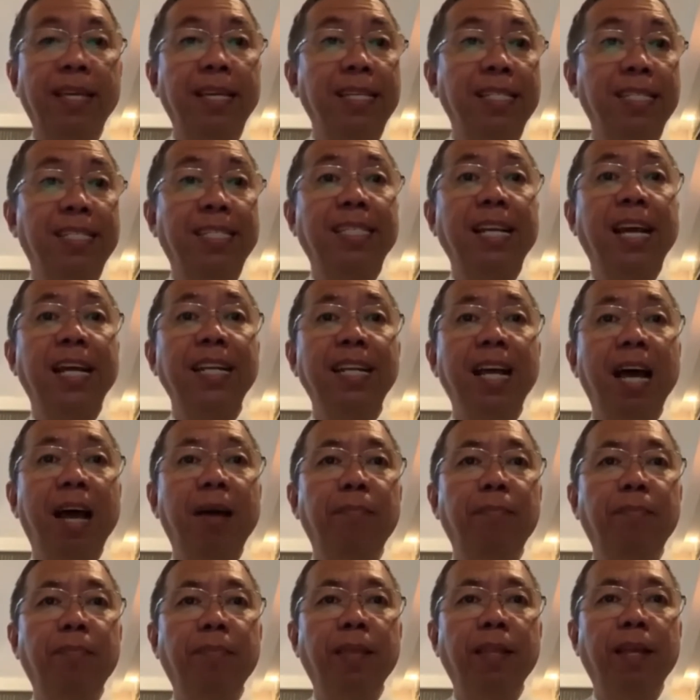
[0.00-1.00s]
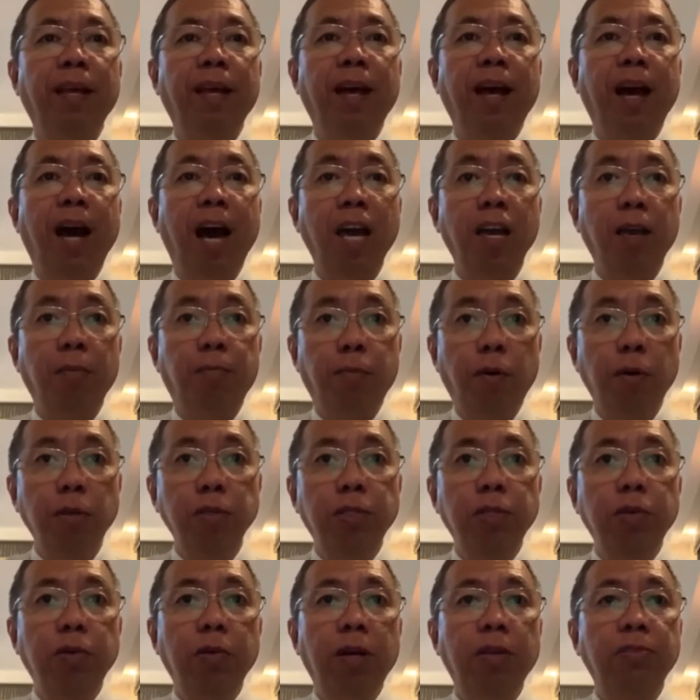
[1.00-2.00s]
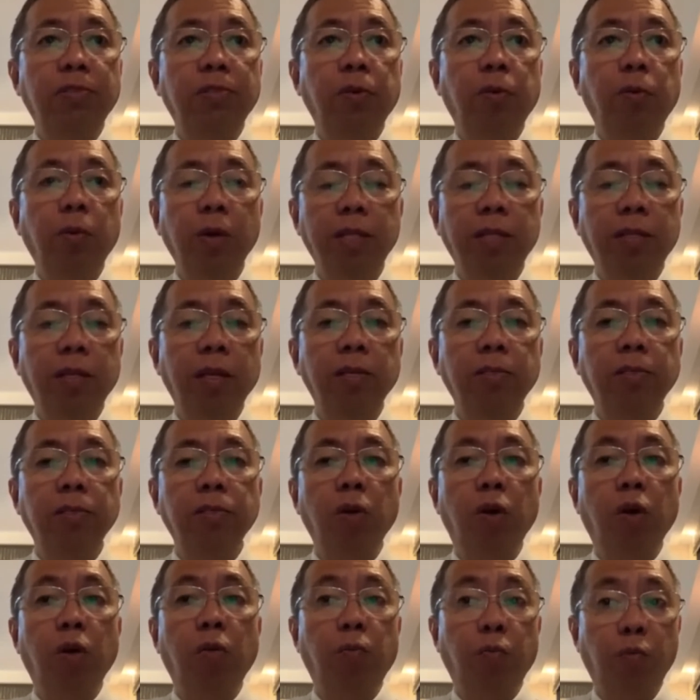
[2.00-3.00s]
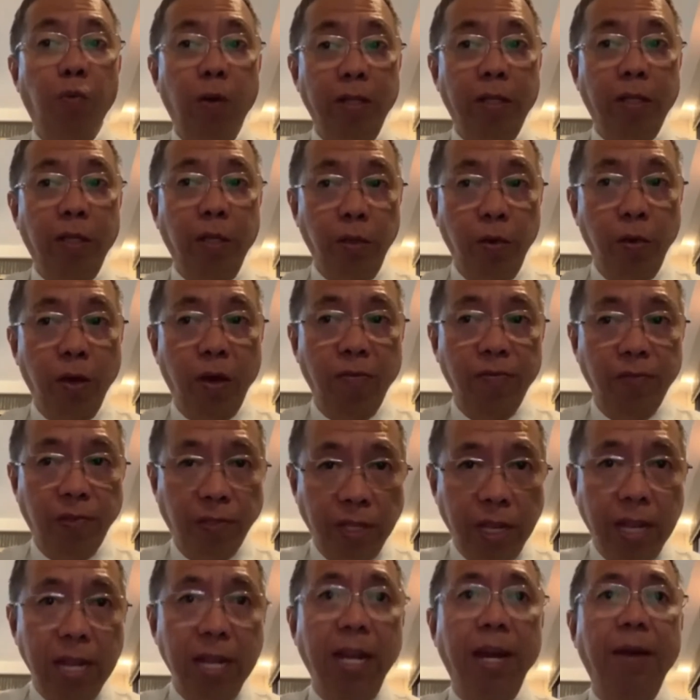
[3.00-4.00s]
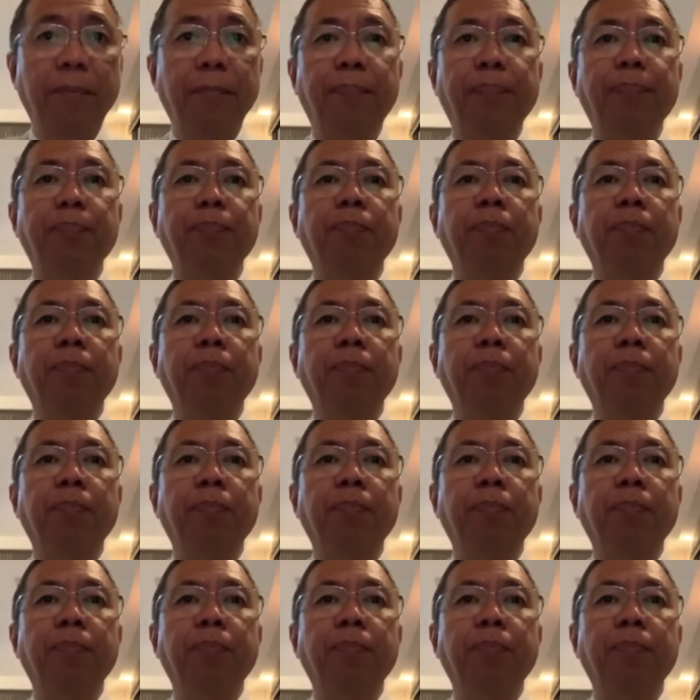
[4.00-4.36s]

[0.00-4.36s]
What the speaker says: Stand up, I appoint you as a witness of what you have seen.